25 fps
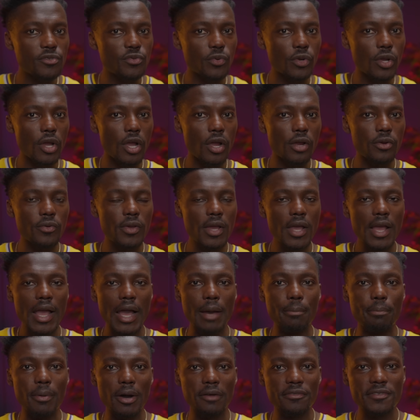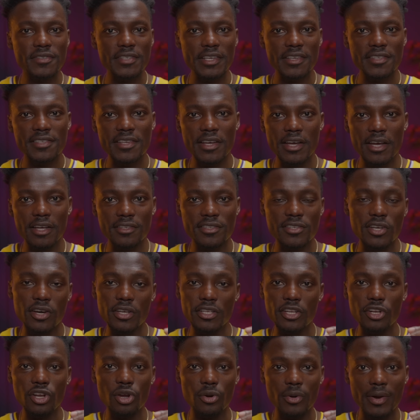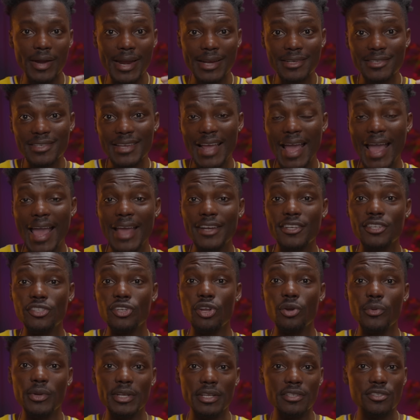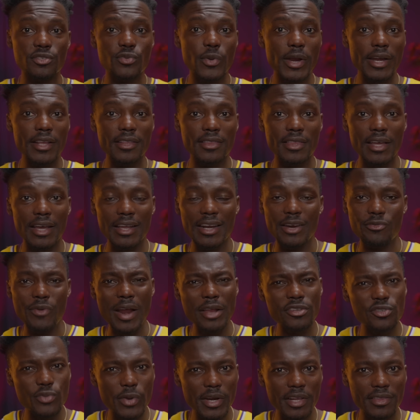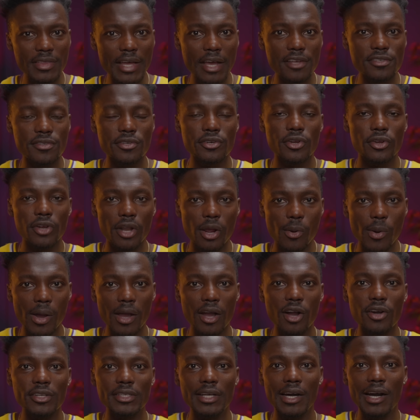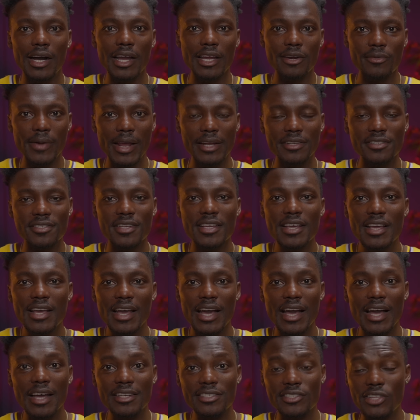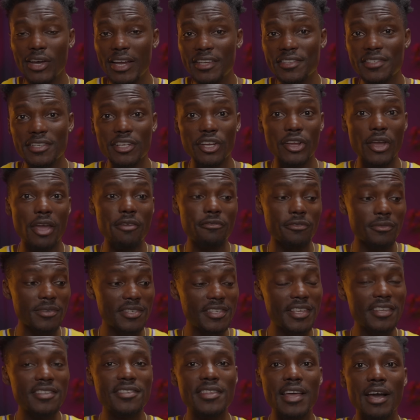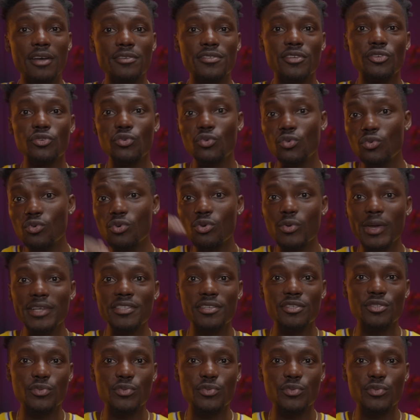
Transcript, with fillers: will go above 6 hertz on the lower end and lower than 20, around 20,000 or lower on the higher end. Uh, Dyson are going from 6,000 all the way to